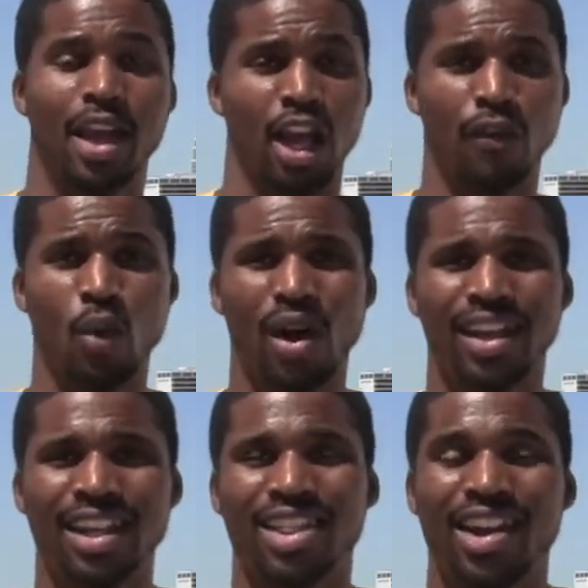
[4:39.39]
And if you want
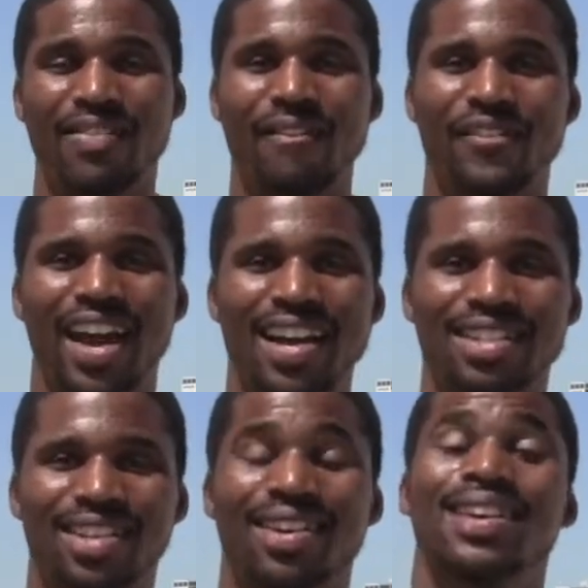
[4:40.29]
to get there even
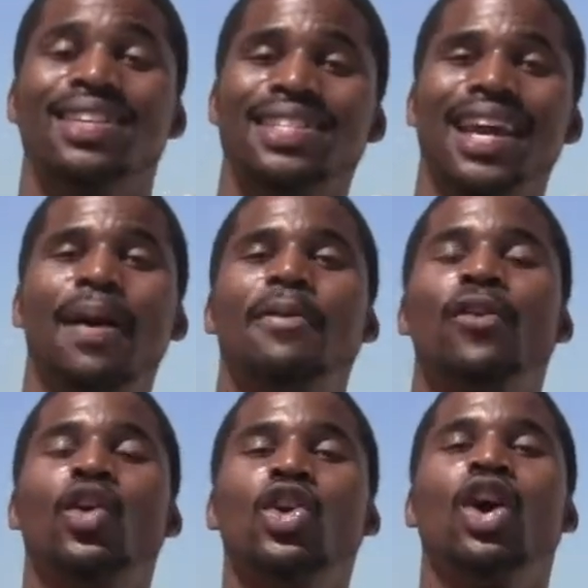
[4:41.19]
faster, say it
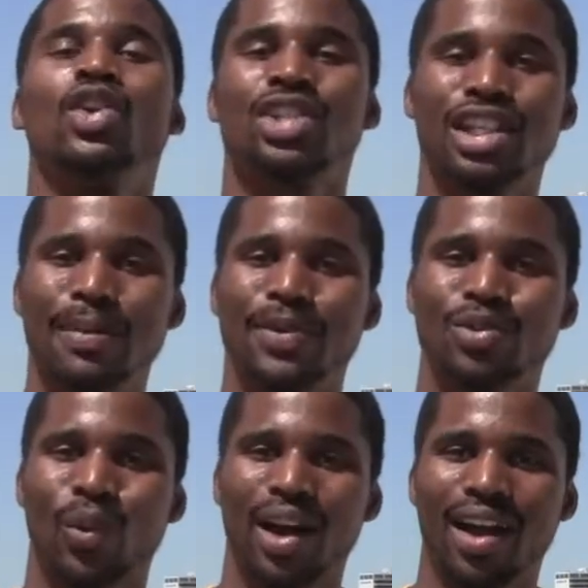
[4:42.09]
before you go to sleep
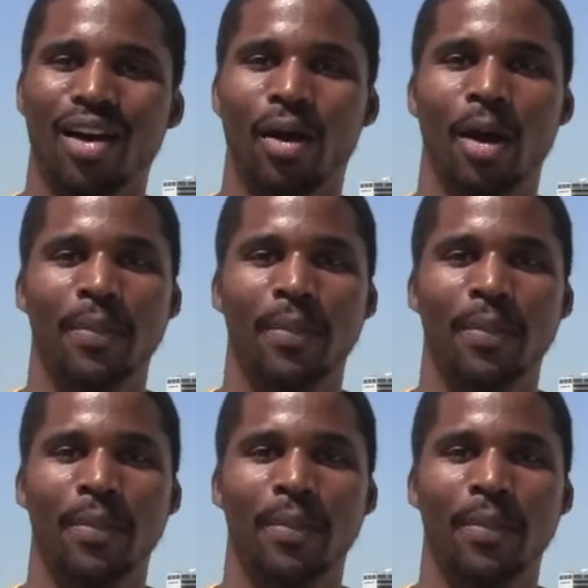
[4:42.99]
as well.